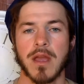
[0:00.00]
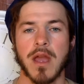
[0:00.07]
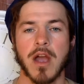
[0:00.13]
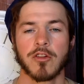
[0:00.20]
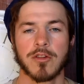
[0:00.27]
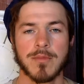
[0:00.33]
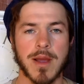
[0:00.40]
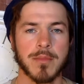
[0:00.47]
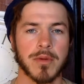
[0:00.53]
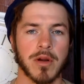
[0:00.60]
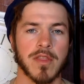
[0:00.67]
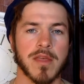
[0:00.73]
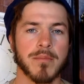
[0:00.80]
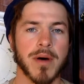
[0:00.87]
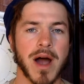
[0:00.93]
Remember,
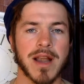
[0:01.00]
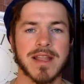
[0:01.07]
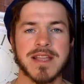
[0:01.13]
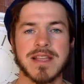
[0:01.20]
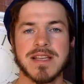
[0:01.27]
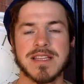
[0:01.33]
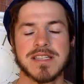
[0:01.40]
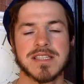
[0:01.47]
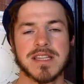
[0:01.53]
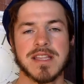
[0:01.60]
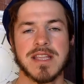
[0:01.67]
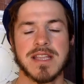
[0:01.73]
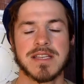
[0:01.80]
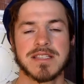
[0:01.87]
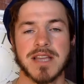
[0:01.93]
the body is
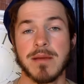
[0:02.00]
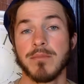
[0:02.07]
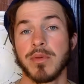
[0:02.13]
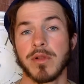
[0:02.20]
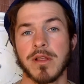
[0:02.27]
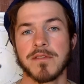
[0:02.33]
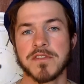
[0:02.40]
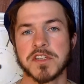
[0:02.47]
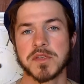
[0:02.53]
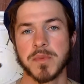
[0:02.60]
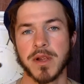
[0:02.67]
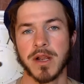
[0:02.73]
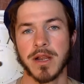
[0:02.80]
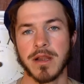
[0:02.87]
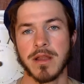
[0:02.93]
the temple of the
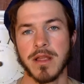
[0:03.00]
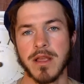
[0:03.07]
spirit.